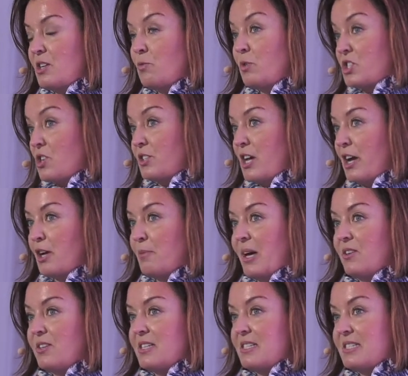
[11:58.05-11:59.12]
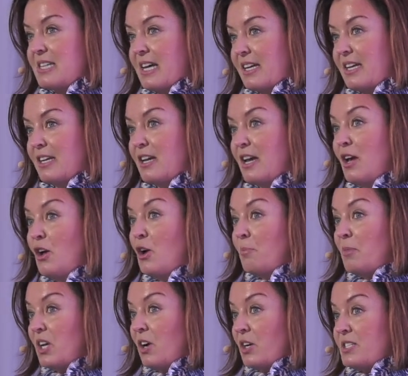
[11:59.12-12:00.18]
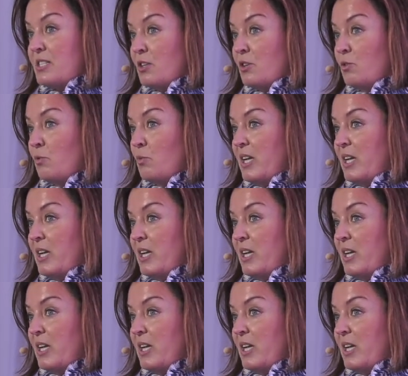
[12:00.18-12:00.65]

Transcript: which I'll talk about in a second. But also,